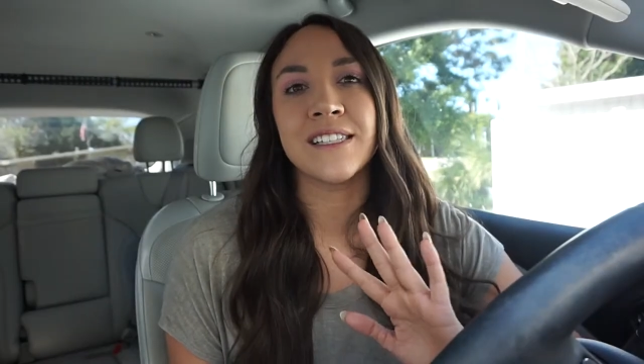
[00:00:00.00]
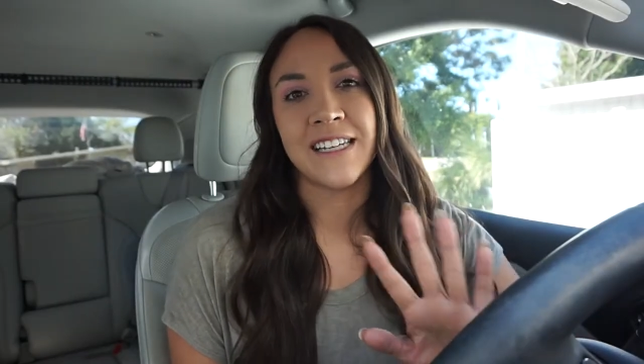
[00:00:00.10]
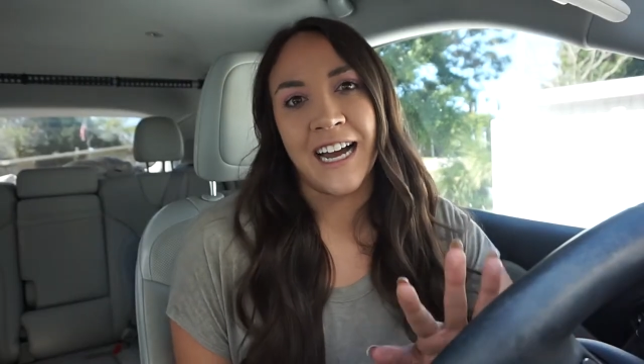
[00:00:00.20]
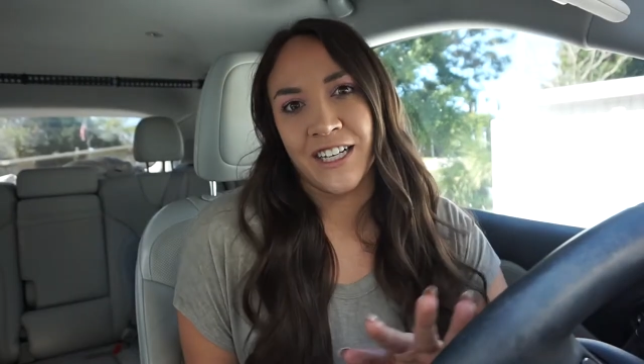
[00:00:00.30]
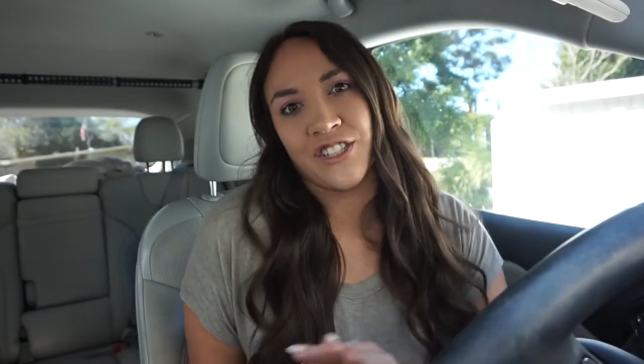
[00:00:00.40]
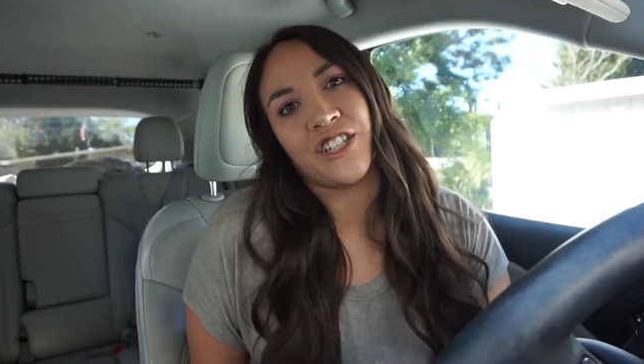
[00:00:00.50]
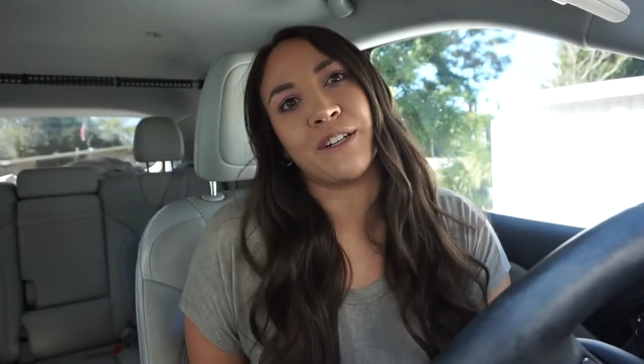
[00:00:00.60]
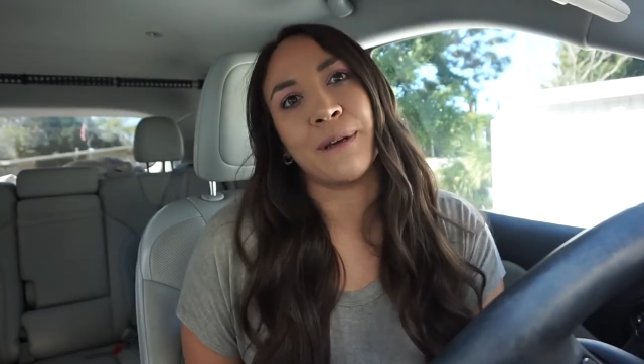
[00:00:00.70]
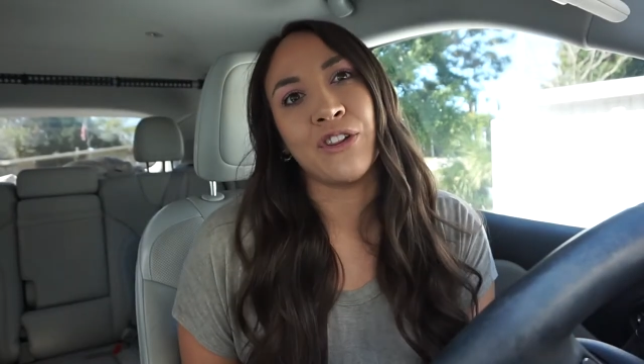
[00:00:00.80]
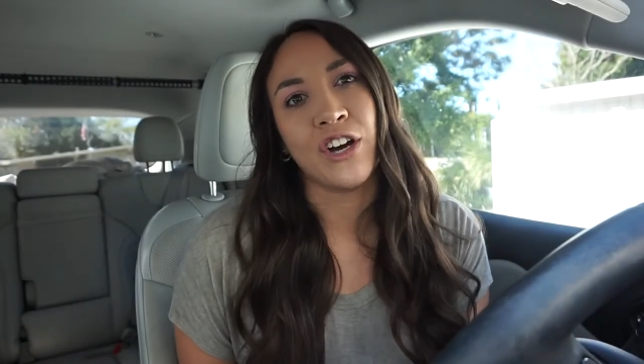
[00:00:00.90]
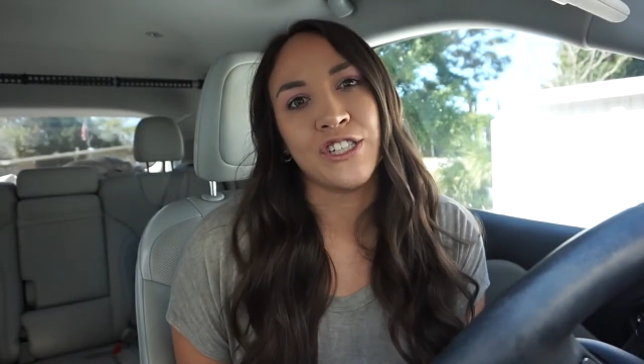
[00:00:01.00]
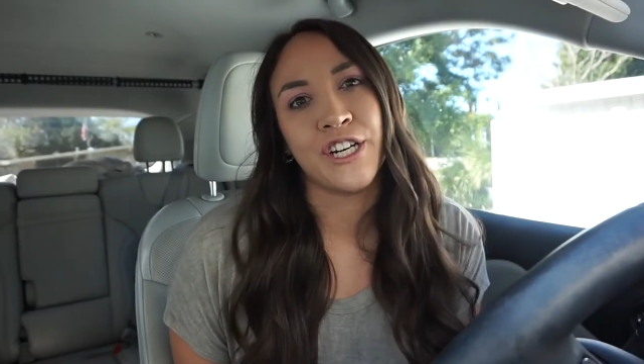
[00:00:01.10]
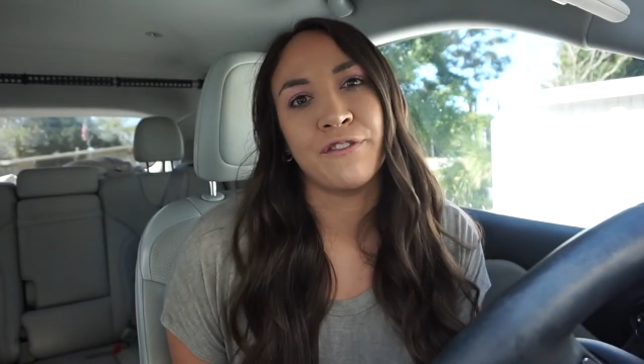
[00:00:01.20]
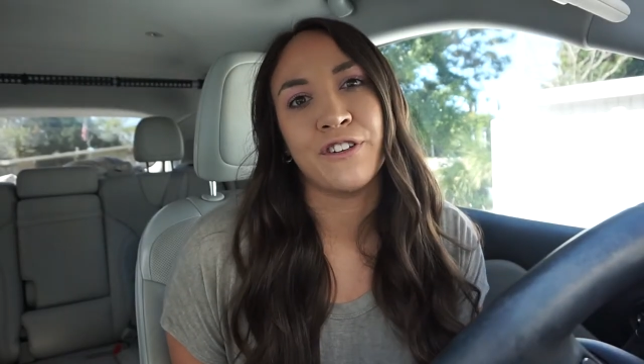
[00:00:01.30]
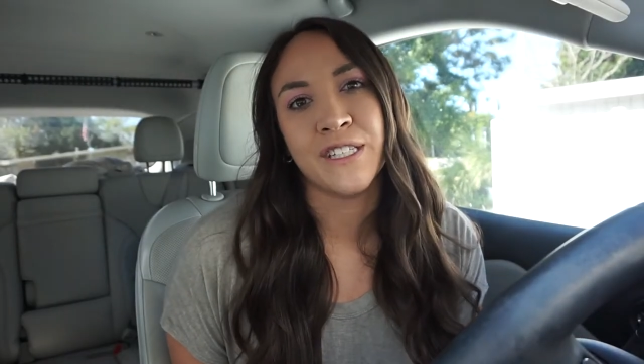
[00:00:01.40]
styles are going to be
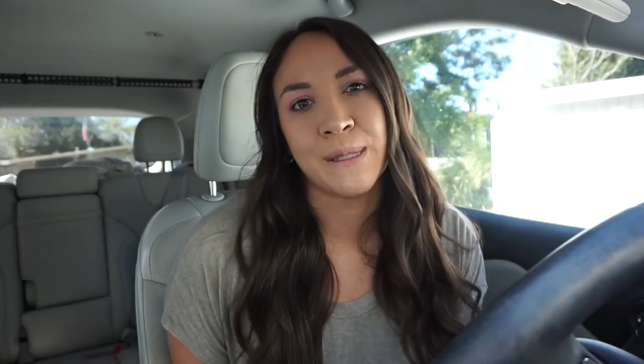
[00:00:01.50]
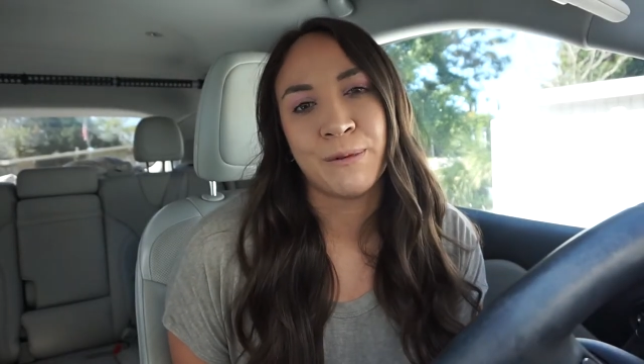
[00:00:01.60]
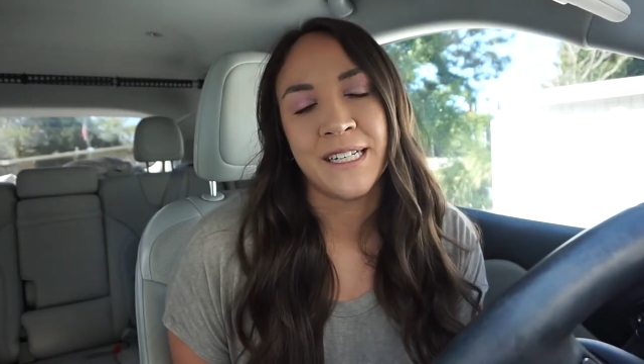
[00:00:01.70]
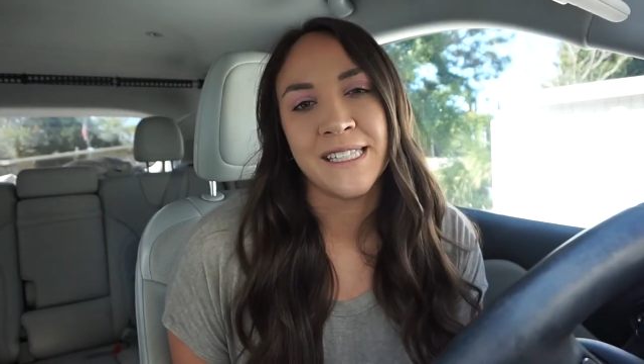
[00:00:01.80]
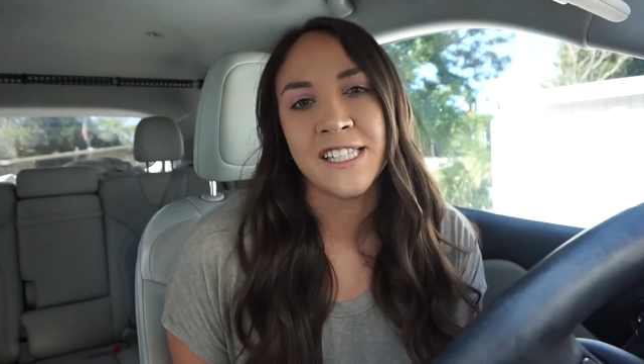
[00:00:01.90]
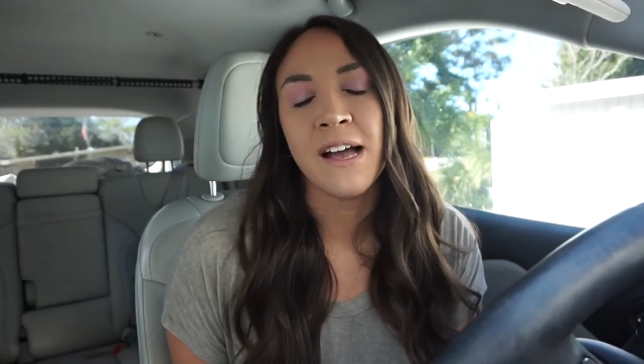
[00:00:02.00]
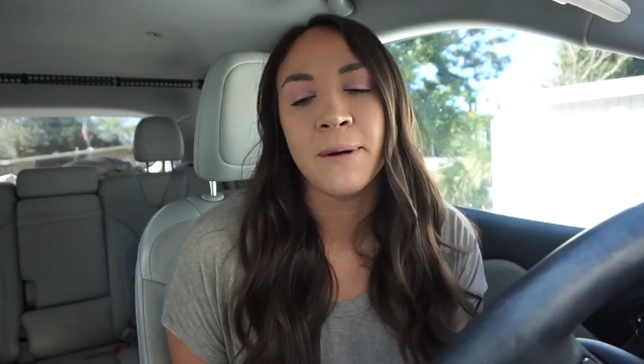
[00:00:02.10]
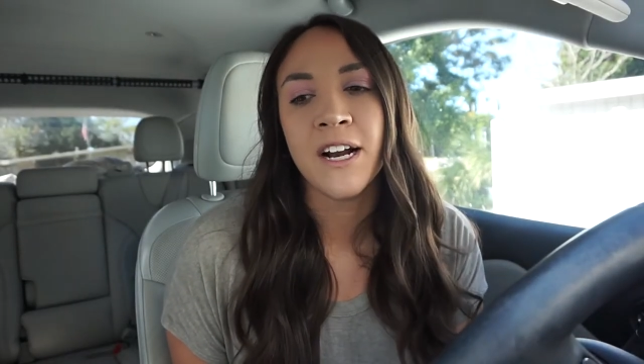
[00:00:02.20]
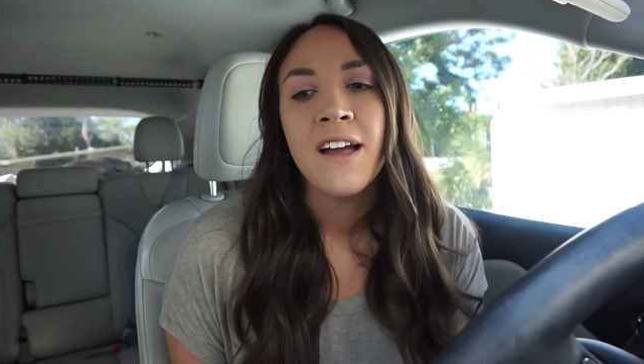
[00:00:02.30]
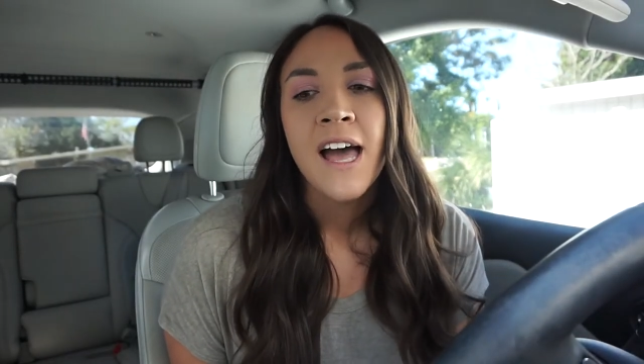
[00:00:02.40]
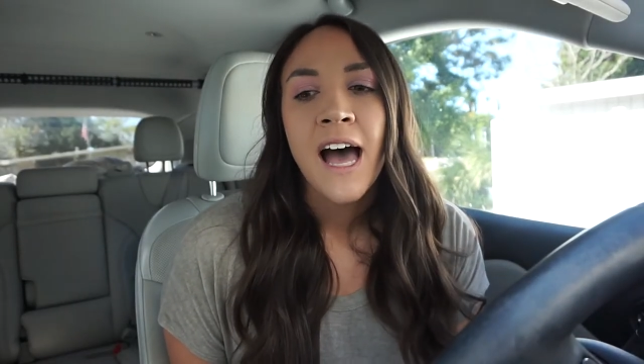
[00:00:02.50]
launching for the spring and summer.